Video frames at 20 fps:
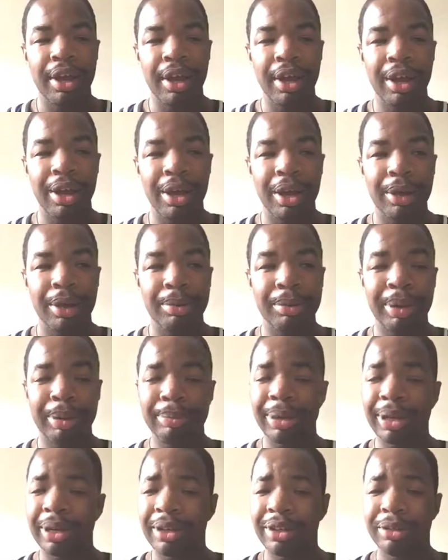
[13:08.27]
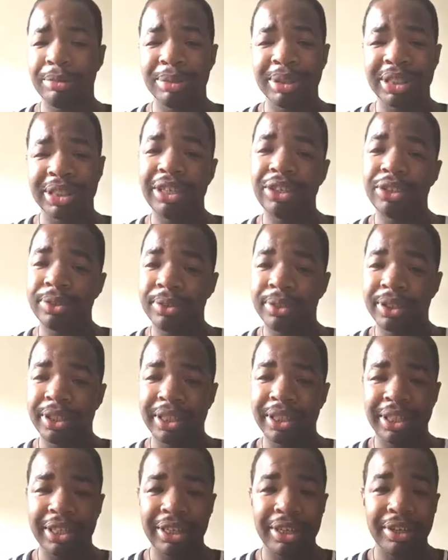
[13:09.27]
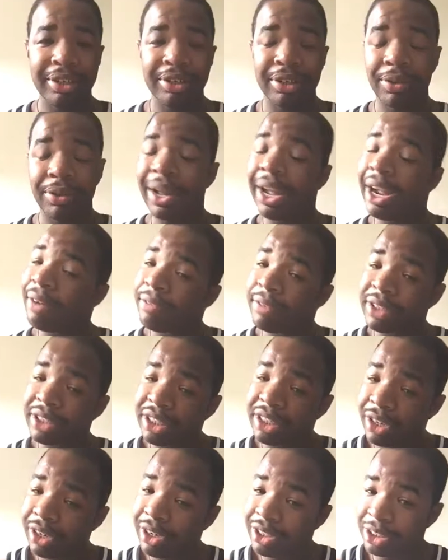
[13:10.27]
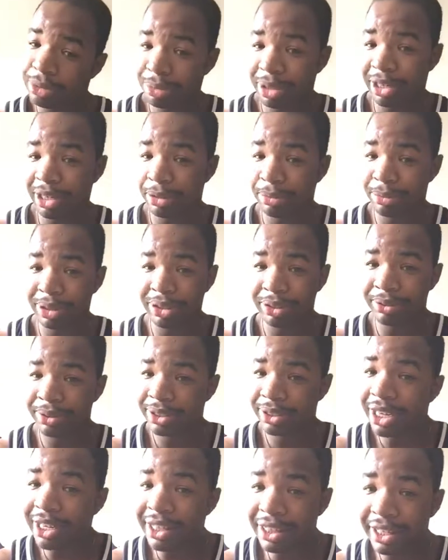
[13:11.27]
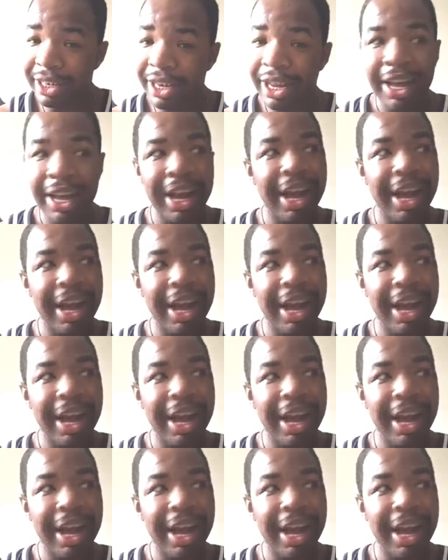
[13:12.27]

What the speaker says: I'm not gonna be scheduling no conference calls. I'm not gonna be doing nothing.